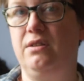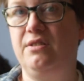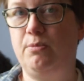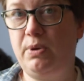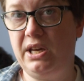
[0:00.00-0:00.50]

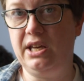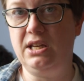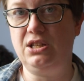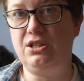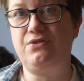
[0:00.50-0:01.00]
the
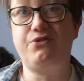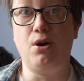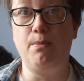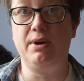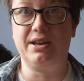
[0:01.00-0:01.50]
page
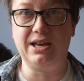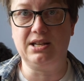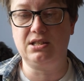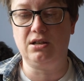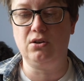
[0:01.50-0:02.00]
from a
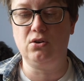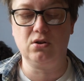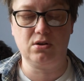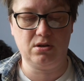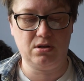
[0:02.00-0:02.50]

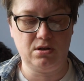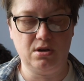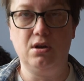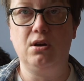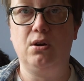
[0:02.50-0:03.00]
catalogue
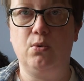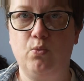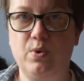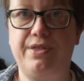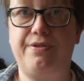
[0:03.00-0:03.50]

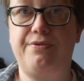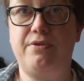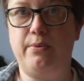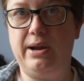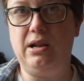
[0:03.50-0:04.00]
with
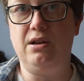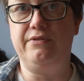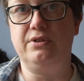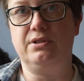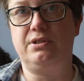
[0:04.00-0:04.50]
the
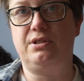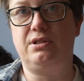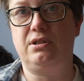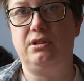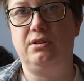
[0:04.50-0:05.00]
relevant